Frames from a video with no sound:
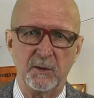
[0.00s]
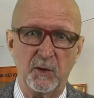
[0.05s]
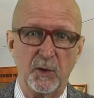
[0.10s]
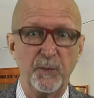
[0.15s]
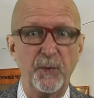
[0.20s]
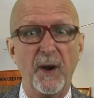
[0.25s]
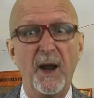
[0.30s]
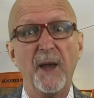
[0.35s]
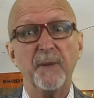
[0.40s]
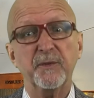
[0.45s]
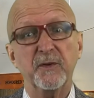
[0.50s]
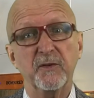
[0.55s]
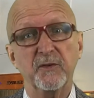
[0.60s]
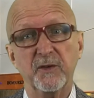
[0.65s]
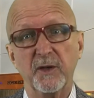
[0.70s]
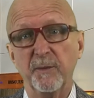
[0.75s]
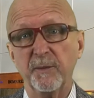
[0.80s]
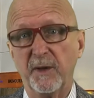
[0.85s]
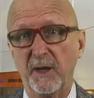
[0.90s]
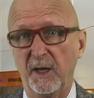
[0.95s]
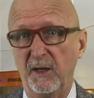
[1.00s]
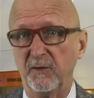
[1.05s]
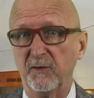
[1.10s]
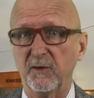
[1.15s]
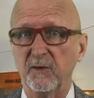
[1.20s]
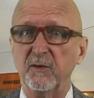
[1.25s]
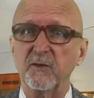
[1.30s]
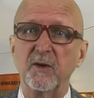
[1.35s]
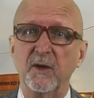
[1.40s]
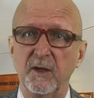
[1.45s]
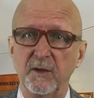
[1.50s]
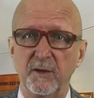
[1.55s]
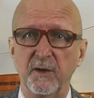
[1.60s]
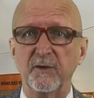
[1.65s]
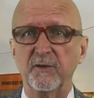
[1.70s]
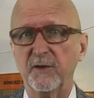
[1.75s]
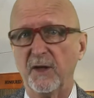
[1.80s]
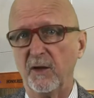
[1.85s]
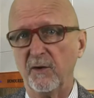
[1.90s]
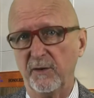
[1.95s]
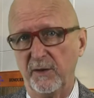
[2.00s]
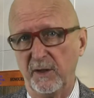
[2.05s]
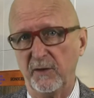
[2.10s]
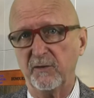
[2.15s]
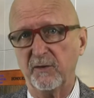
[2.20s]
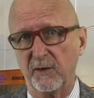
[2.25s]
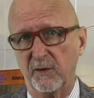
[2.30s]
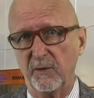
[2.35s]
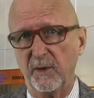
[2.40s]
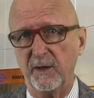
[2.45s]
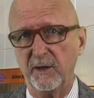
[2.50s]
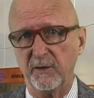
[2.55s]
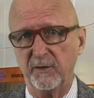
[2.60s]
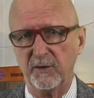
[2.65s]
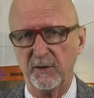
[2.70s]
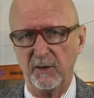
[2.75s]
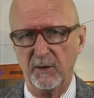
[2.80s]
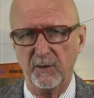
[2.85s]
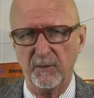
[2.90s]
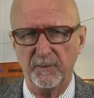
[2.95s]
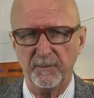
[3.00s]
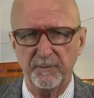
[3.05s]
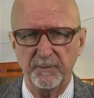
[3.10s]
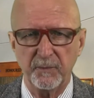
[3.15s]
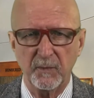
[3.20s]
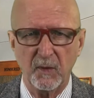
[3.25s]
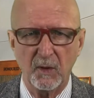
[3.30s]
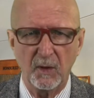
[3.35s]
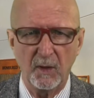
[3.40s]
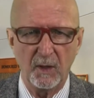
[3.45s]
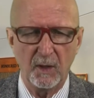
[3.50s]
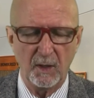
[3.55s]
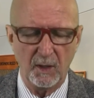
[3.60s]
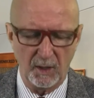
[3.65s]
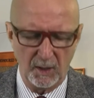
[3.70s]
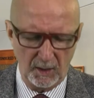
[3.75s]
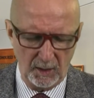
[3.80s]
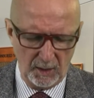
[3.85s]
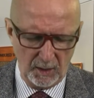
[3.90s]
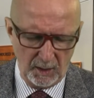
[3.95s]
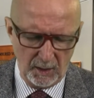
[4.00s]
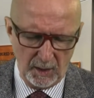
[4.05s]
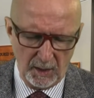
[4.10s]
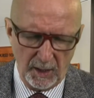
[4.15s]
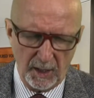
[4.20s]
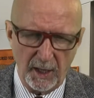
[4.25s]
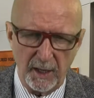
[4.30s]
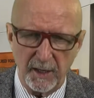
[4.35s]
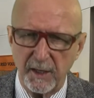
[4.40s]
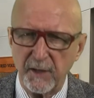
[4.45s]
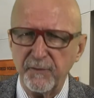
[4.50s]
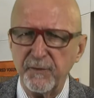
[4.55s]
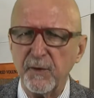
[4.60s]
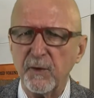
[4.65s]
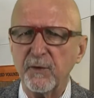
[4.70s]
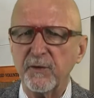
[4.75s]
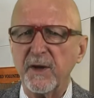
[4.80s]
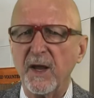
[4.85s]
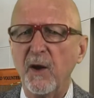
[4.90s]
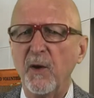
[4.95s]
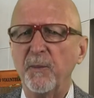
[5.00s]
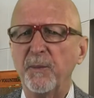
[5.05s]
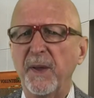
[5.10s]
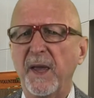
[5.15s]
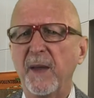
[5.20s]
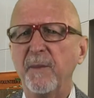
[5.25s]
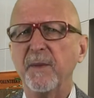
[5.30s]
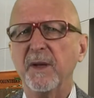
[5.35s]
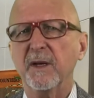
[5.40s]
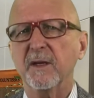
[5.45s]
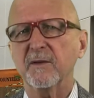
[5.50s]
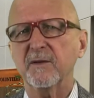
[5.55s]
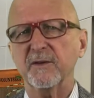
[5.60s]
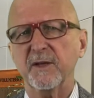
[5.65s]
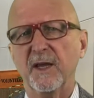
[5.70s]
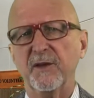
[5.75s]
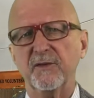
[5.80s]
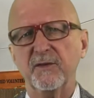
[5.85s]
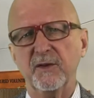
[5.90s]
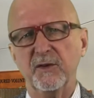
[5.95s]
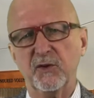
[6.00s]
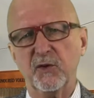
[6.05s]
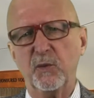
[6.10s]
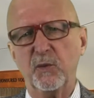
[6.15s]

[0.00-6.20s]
or perhaps in some cases, the seller needs to credit to you. If your down payment is less than